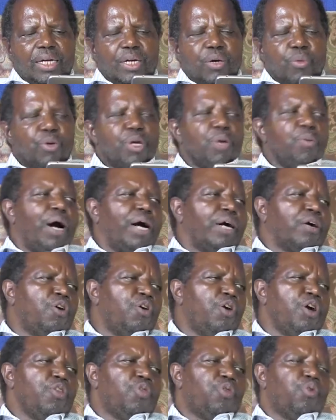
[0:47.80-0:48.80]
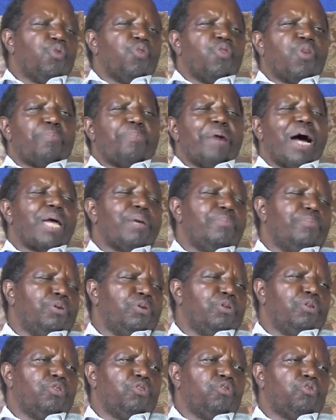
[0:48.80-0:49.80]
We were going through the
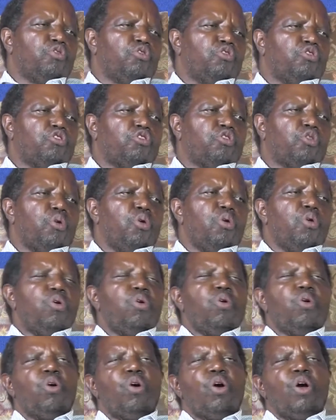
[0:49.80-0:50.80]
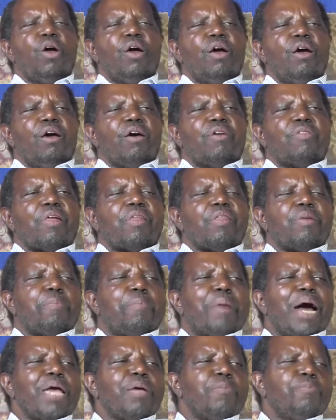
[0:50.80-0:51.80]
Bible to show that the
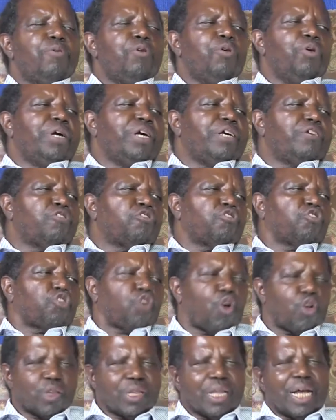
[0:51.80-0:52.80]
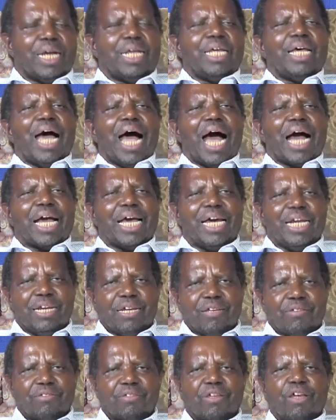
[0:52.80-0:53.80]
Bible is totally
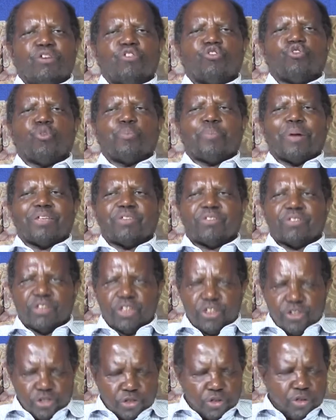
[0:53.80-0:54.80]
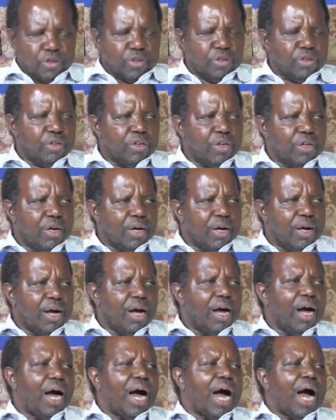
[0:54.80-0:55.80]
against superstition,
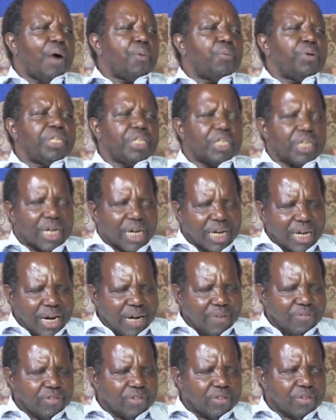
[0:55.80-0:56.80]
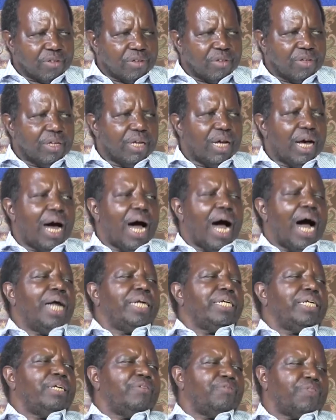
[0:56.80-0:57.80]
witchcraft,
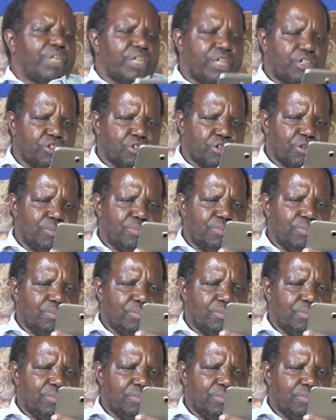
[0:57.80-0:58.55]
and divination.